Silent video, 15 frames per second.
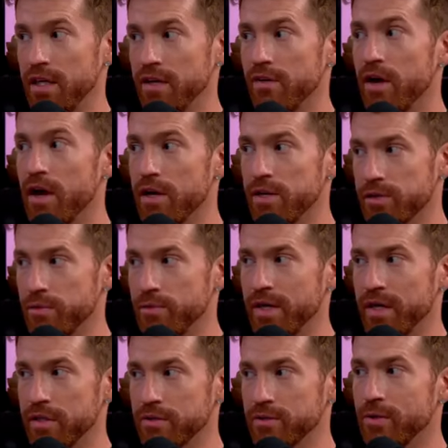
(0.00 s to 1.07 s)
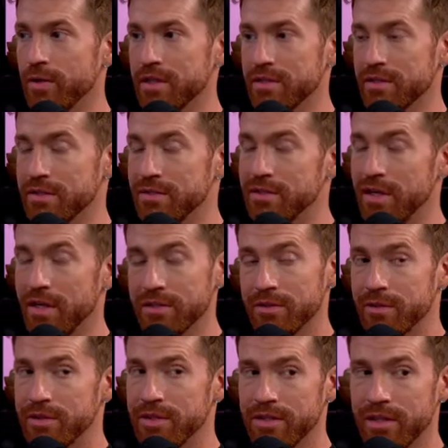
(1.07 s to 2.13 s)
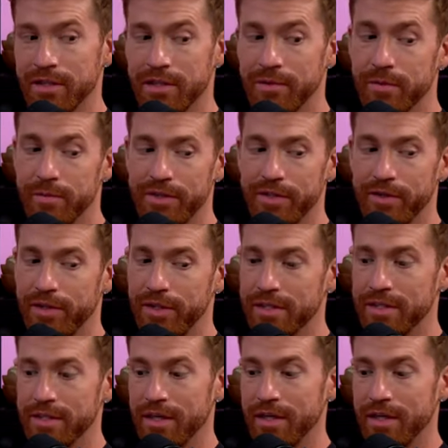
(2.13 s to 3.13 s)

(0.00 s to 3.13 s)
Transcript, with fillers: of, also being a Taurus, and y'all Tauruses are a little bit materialistic.